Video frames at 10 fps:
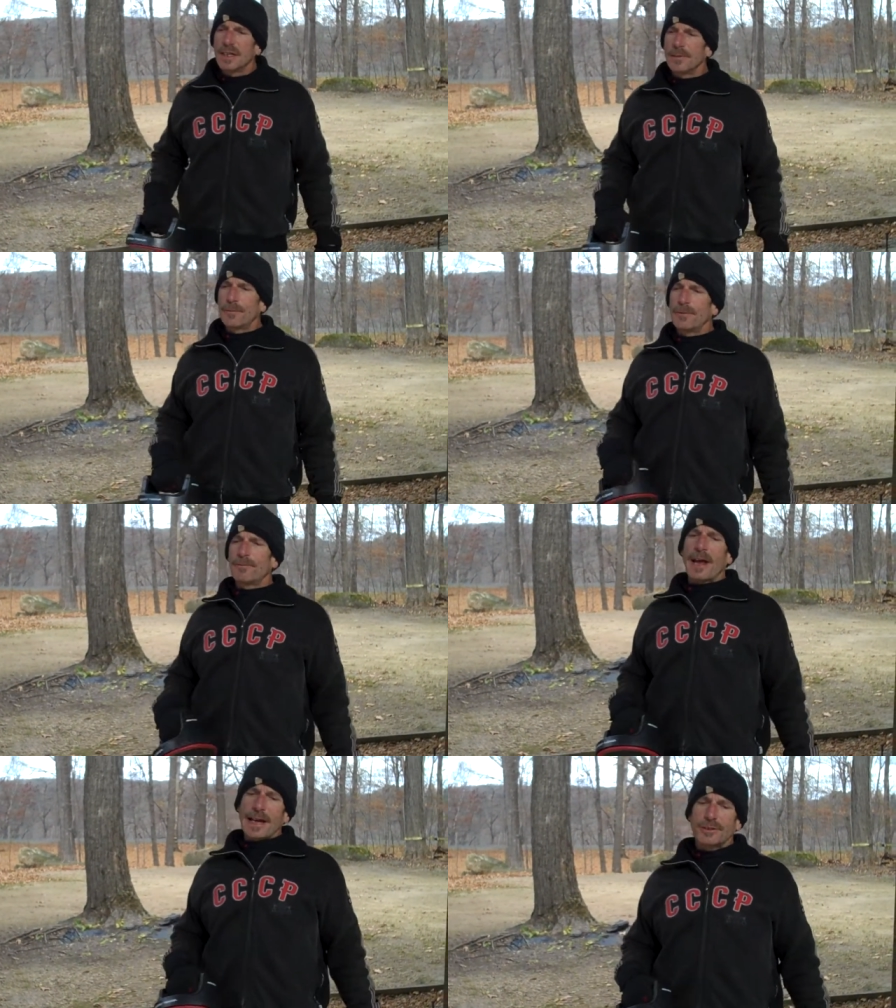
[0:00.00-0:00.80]
If in
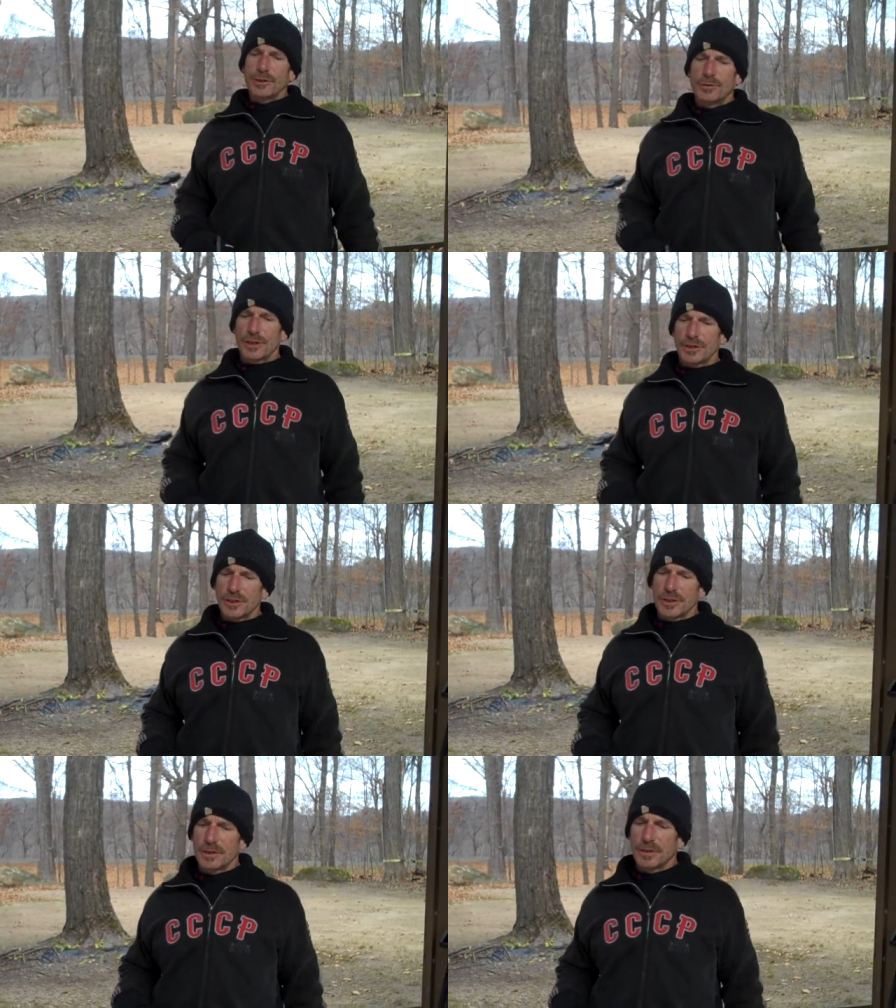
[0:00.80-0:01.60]
fact you
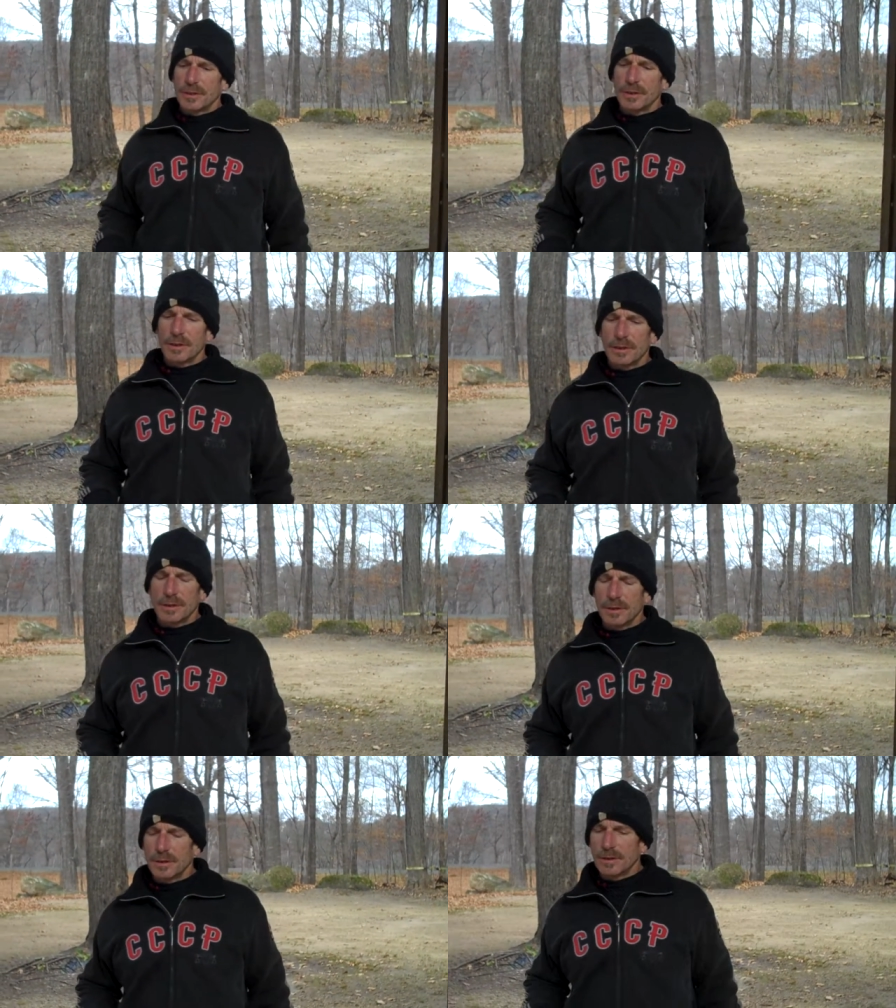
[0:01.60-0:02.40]
just
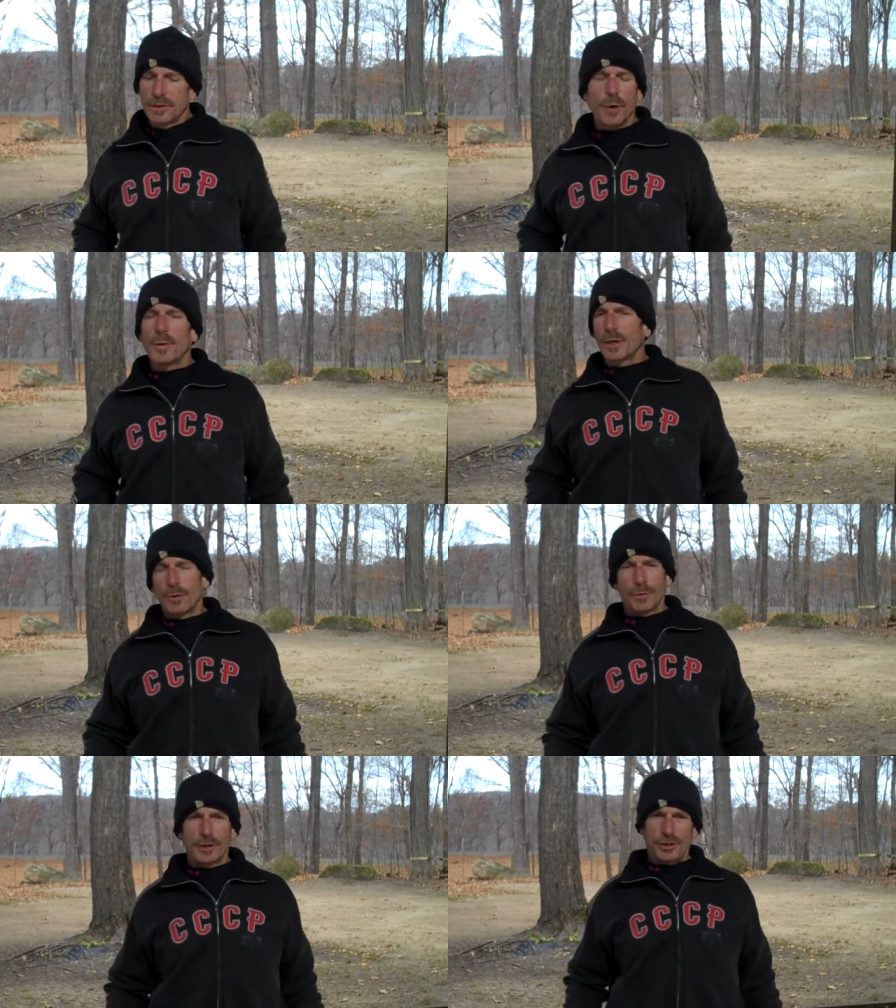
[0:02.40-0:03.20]
don't want to
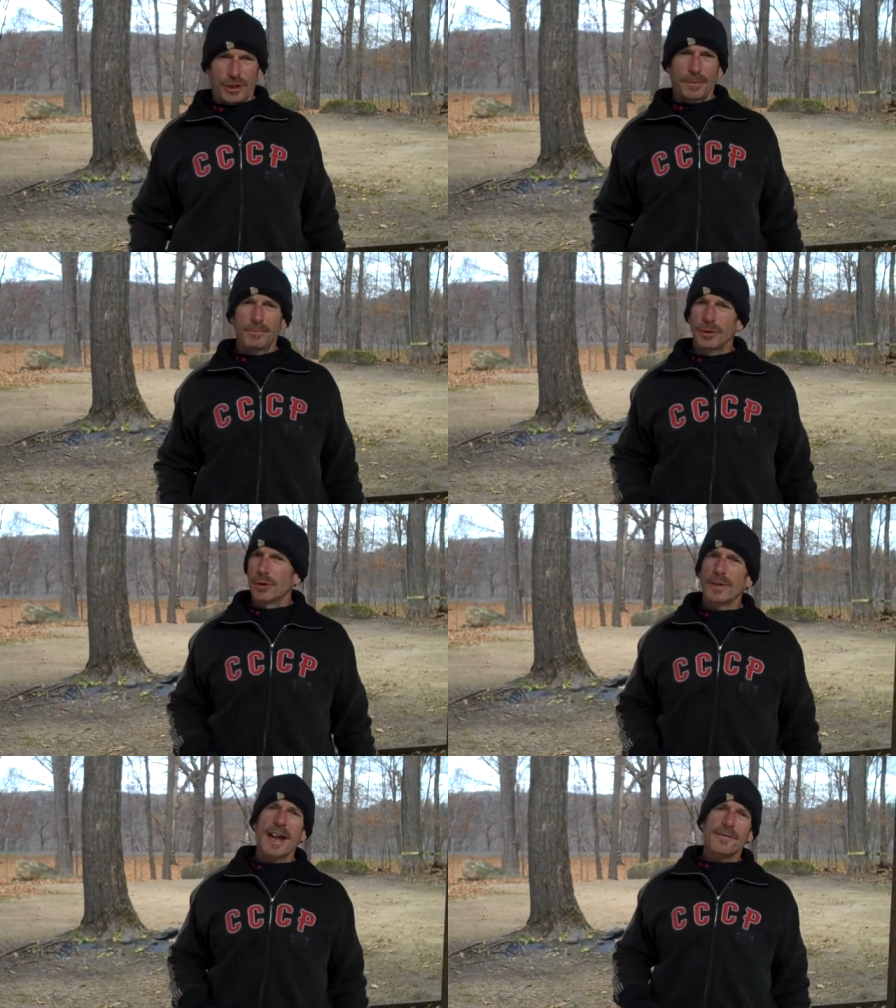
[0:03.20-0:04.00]
go to a gym, you
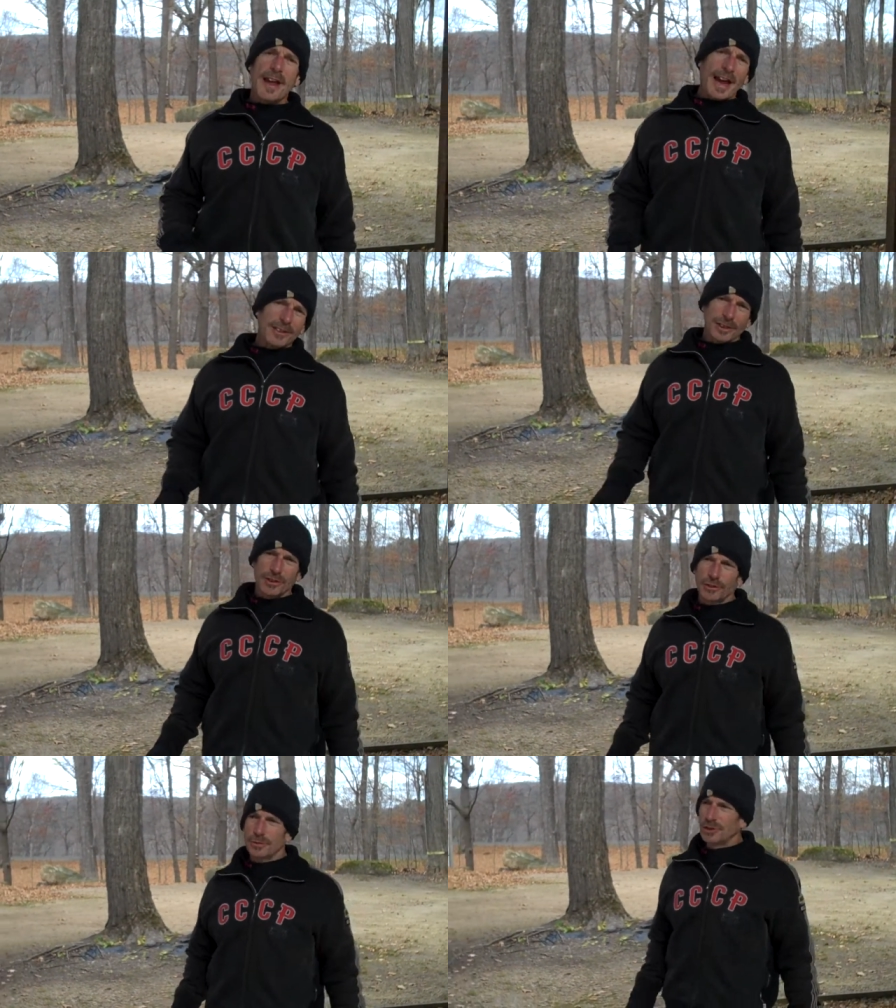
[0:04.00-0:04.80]
don't have
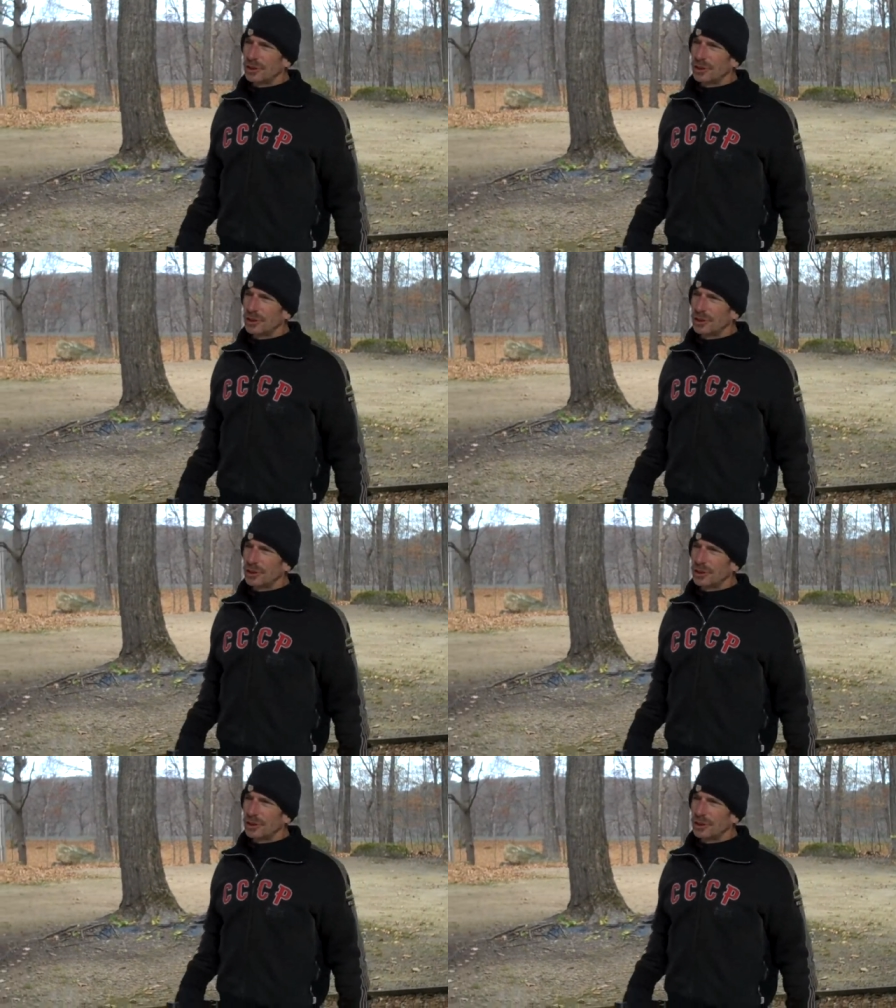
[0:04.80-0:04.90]
access to a